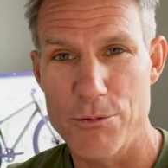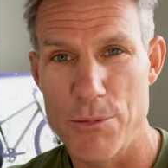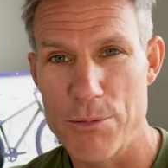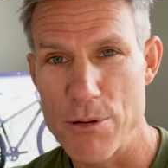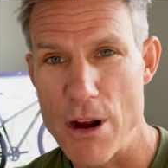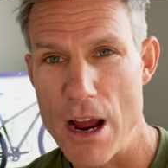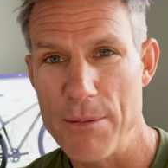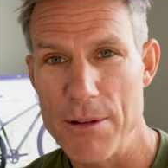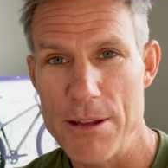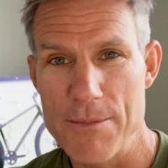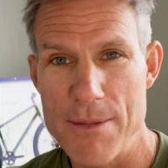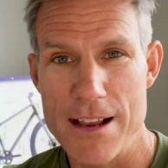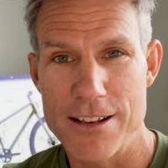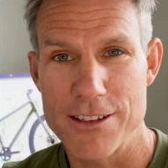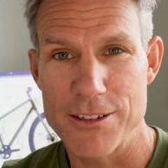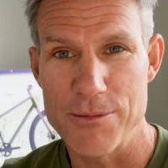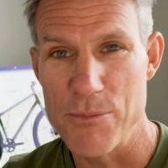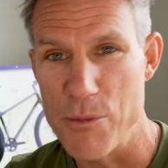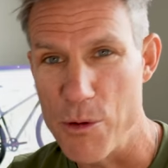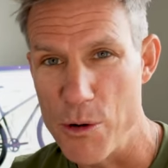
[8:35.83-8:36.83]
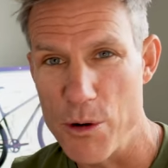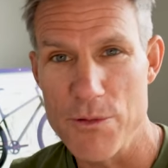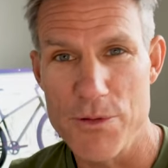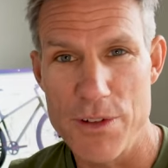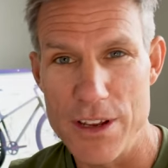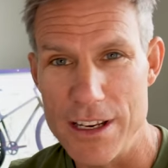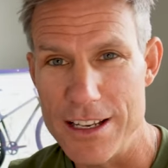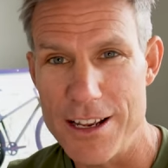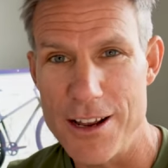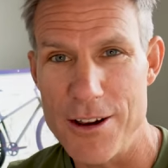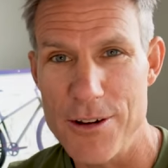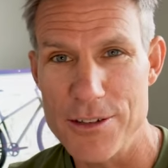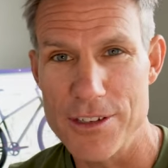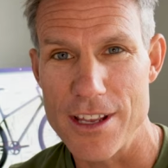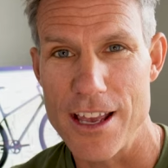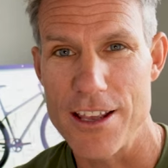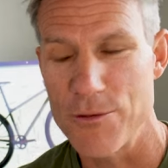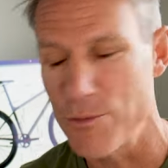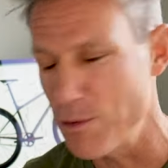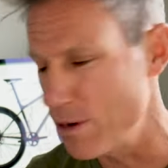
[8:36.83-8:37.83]
We'll probably make some more videos
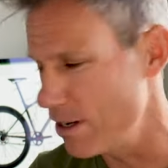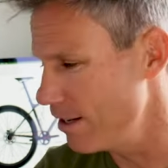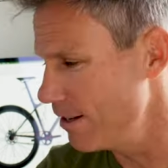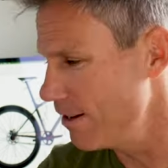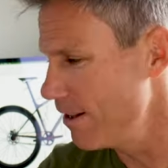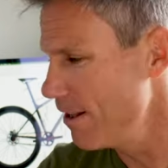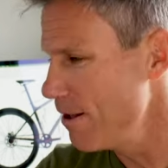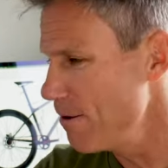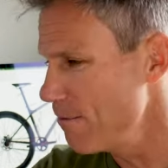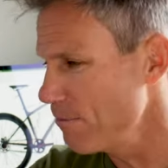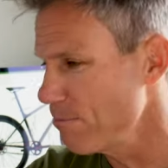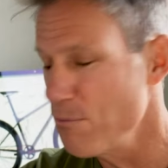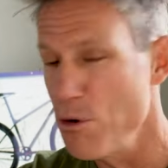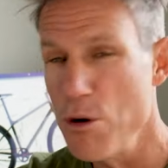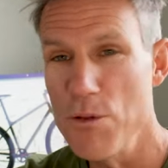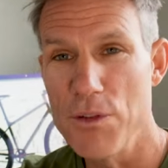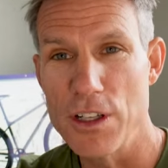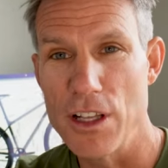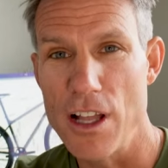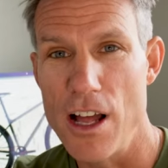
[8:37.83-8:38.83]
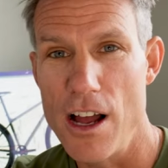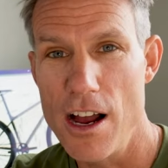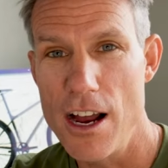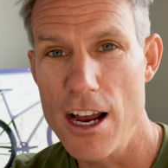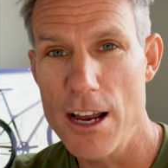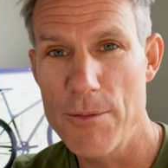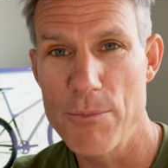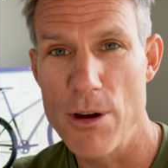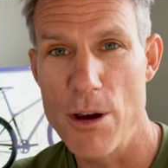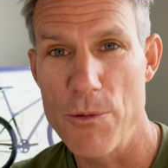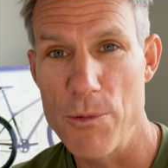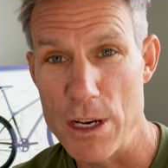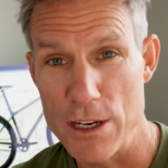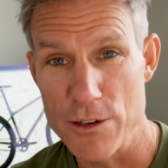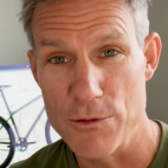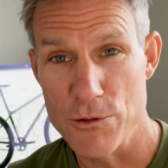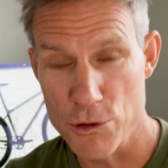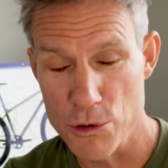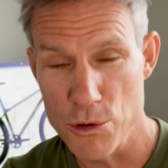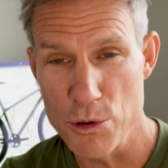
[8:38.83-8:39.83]
as we move along, but we
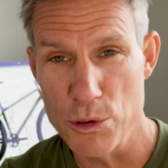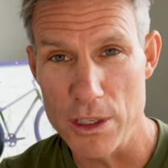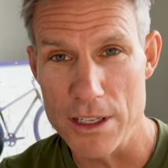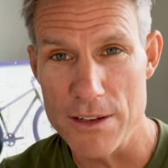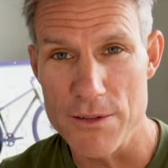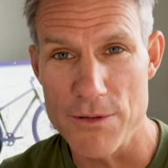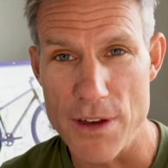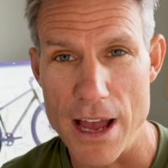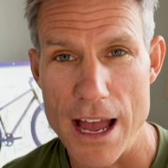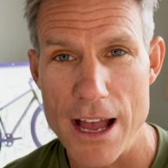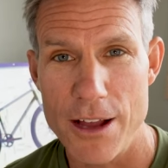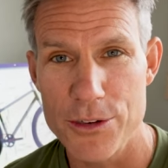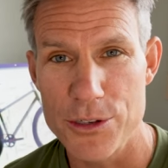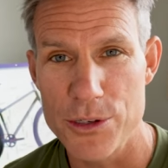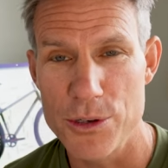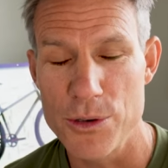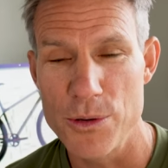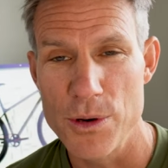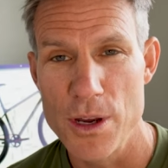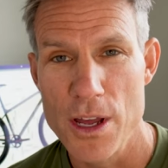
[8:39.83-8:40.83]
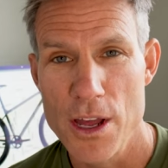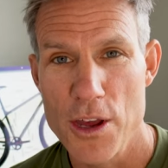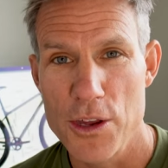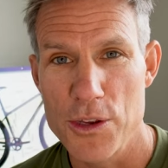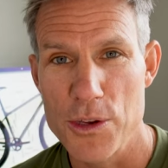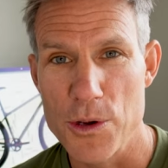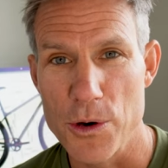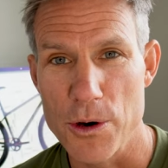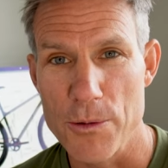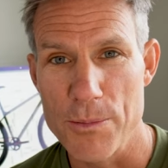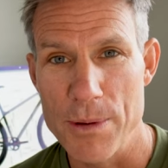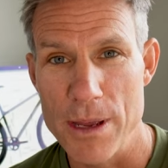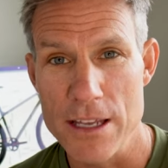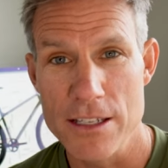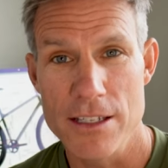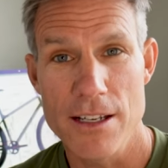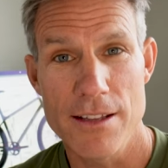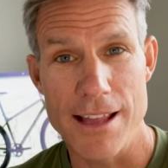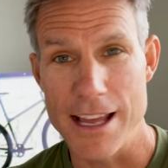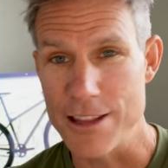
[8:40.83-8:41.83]
truly value your
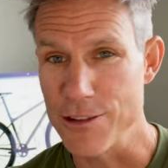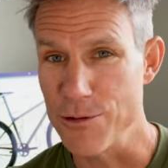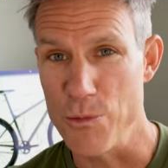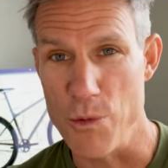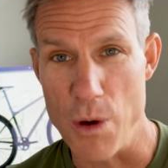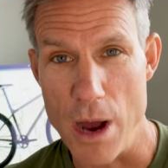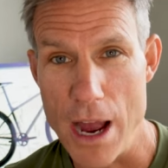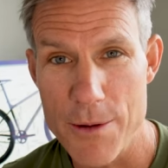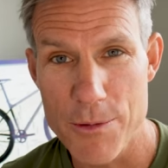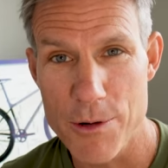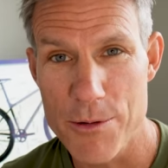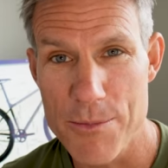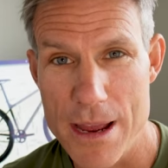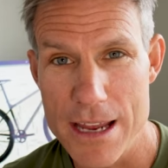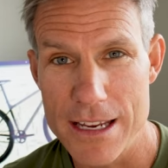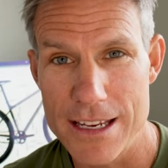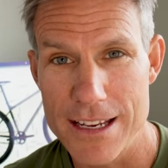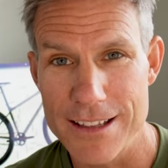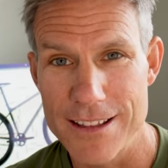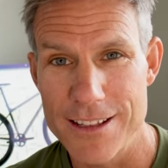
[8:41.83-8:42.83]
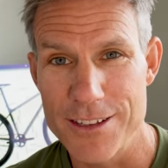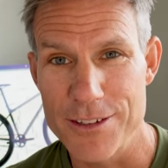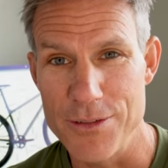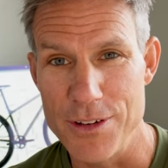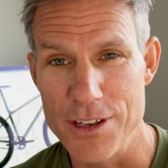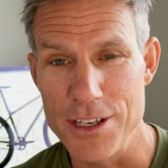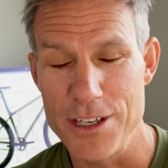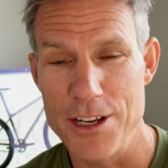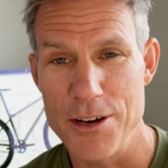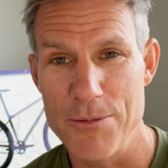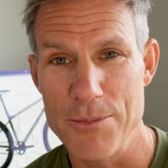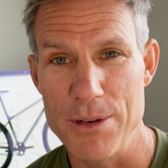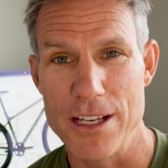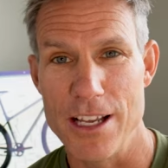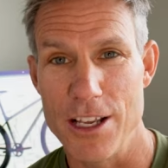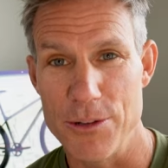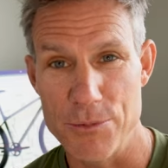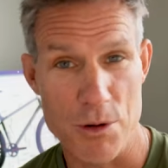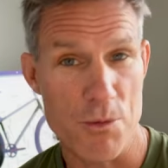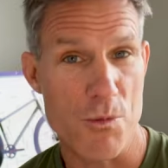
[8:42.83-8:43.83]
opinion. That's why we're making this video,
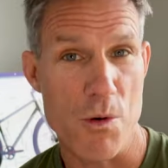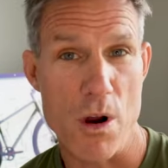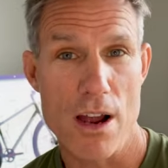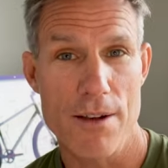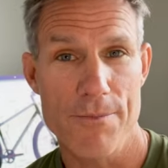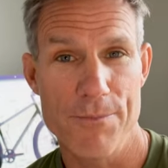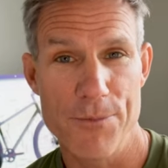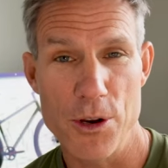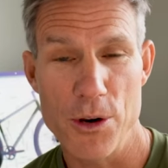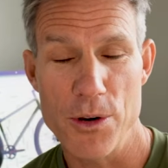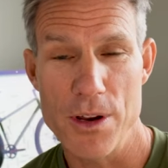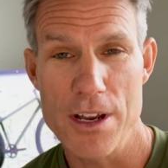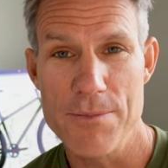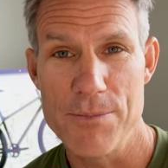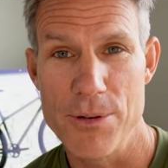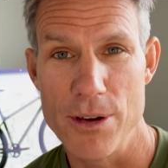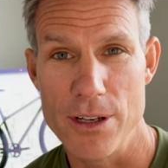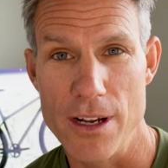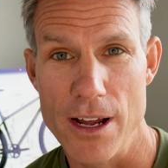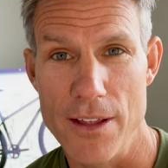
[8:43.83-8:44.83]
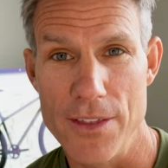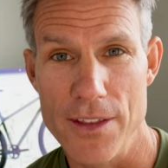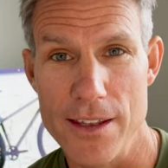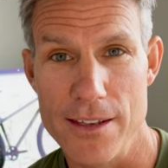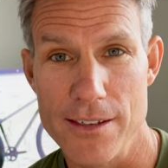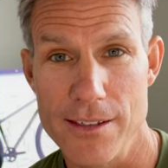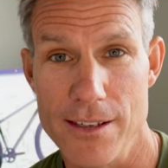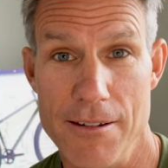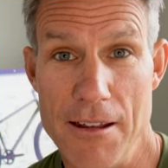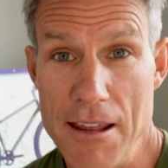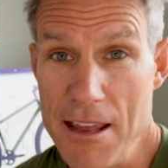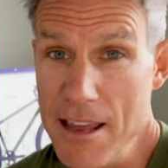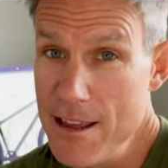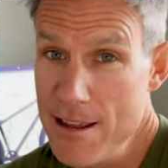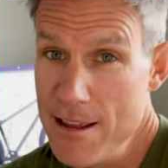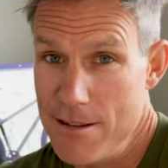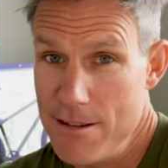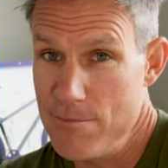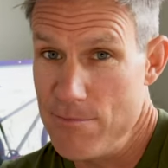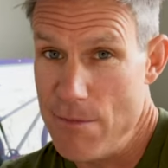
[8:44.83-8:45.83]
because we want your input on this. And
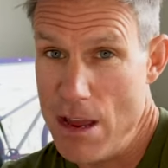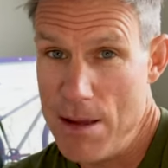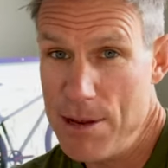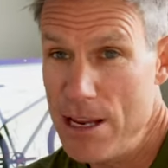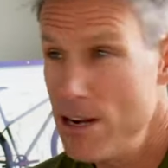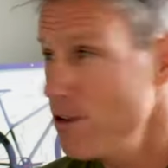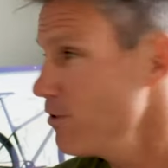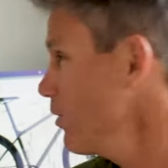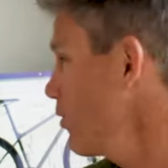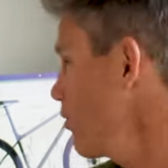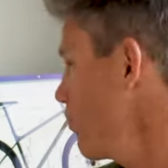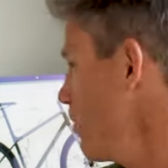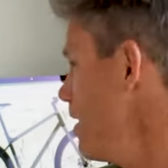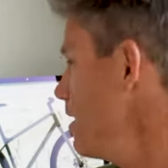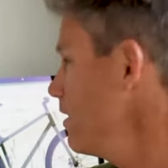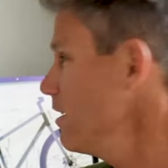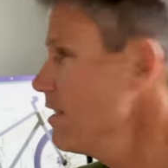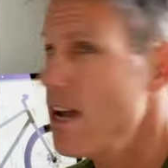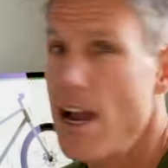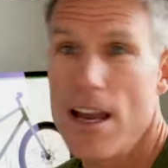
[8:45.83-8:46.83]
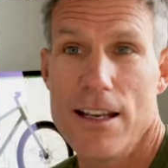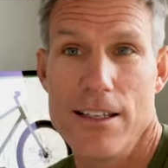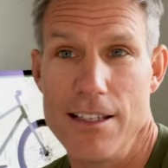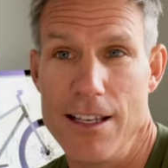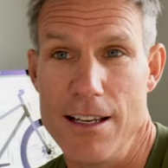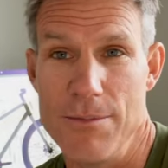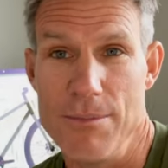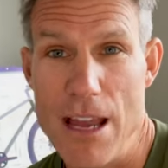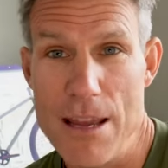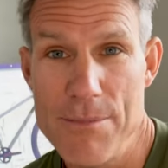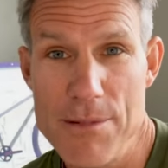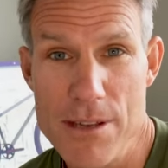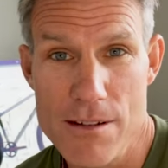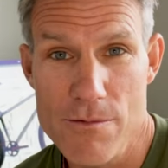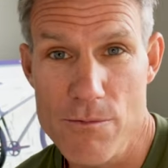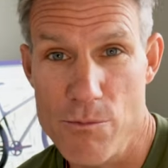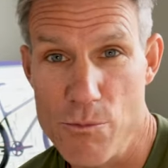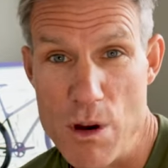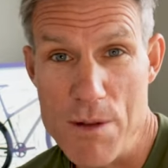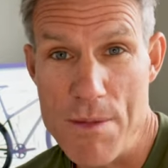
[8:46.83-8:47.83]
maybe here's a crazy idea.
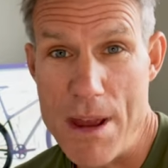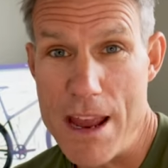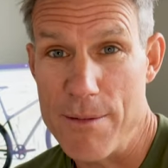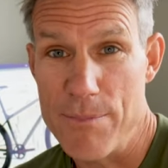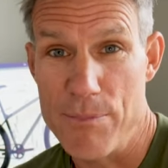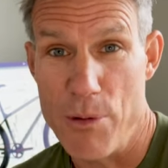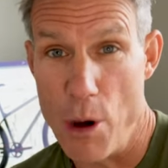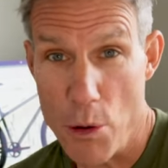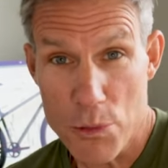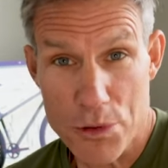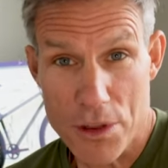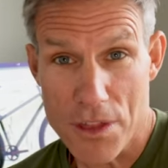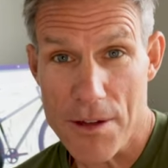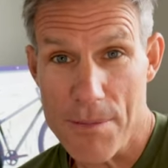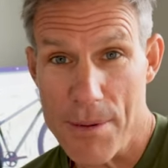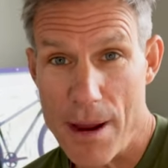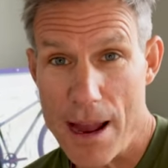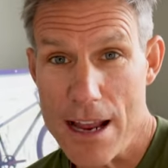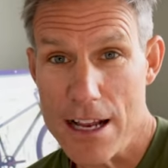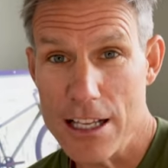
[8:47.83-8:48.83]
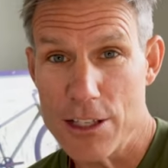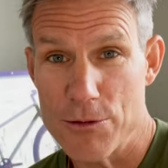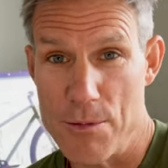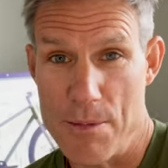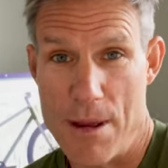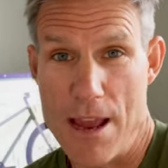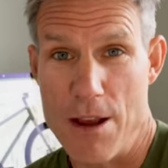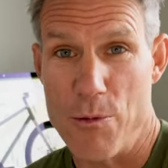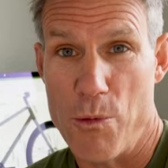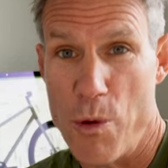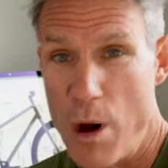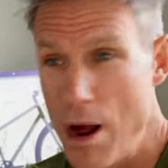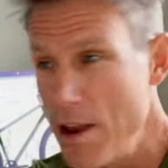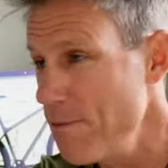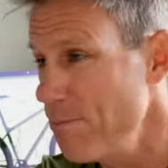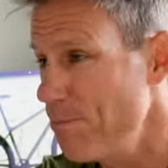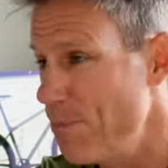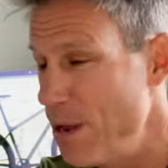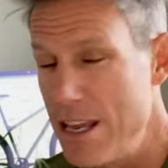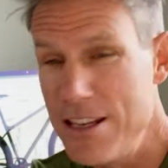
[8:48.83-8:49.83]
Maybe we make both of the bikes. We make
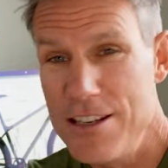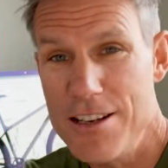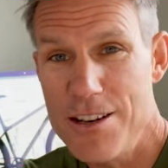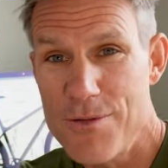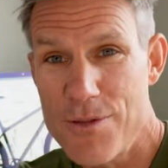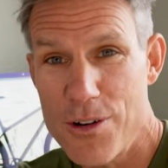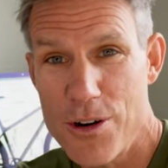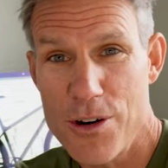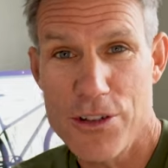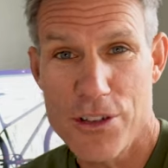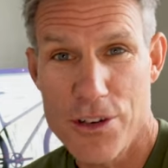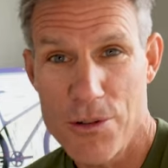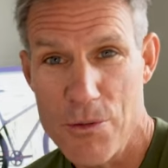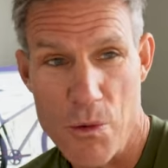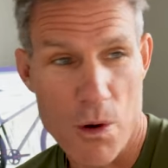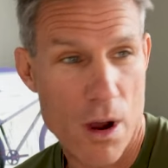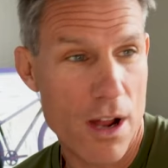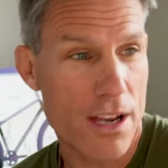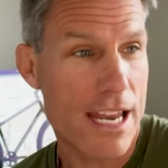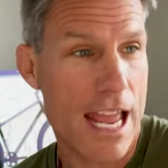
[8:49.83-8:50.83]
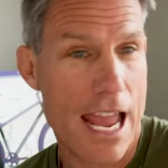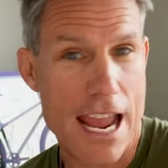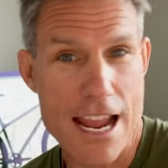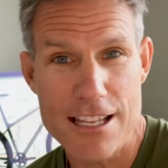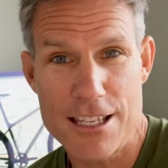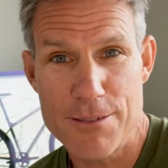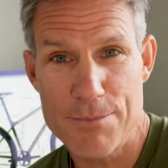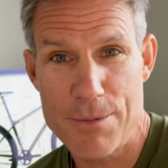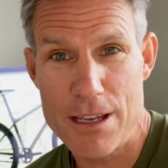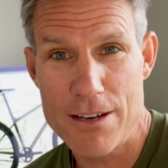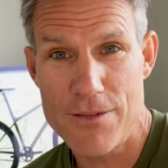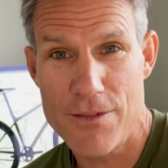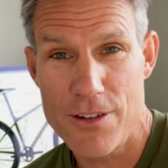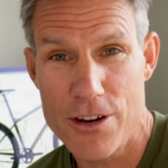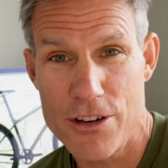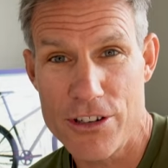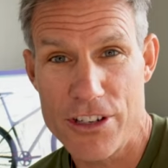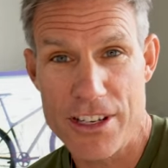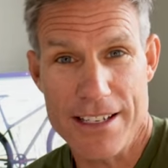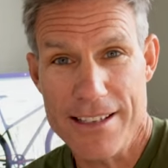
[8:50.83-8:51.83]
one pinion version, one 8-speed
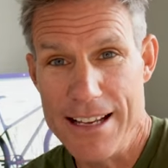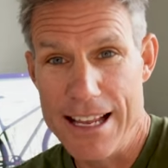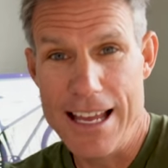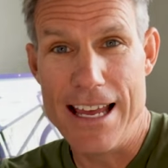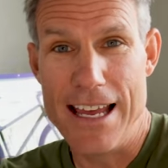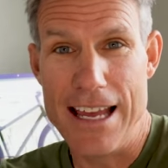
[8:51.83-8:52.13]
version.